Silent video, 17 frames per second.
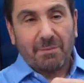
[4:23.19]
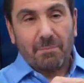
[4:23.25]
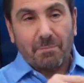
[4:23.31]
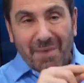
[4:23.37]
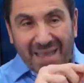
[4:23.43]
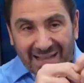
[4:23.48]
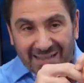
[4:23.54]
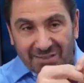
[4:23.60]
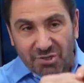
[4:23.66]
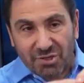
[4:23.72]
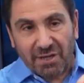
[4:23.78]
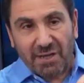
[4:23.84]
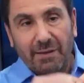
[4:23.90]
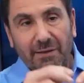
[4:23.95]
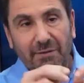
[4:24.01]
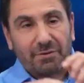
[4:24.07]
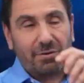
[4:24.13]
male
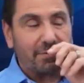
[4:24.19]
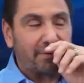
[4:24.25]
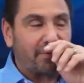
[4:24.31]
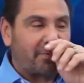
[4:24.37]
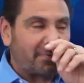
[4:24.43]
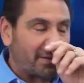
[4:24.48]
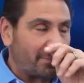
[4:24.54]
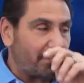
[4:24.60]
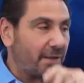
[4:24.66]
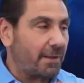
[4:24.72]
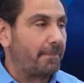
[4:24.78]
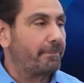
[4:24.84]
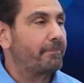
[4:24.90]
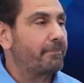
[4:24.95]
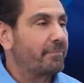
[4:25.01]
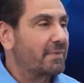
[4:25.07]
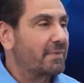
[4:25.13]
shell to the female.